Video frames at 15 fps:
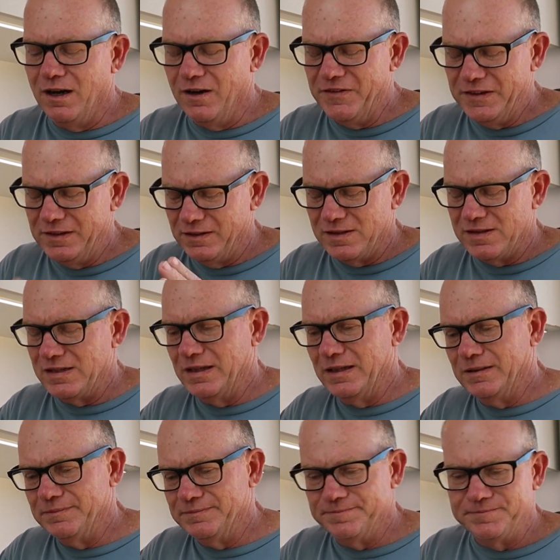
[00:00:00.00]
I think it's
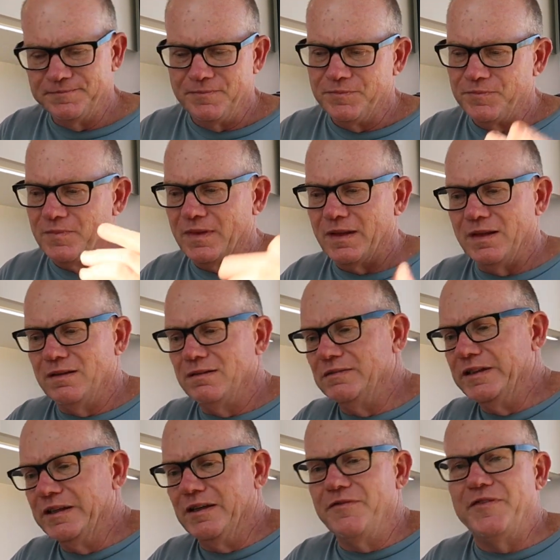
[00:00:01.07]
you know,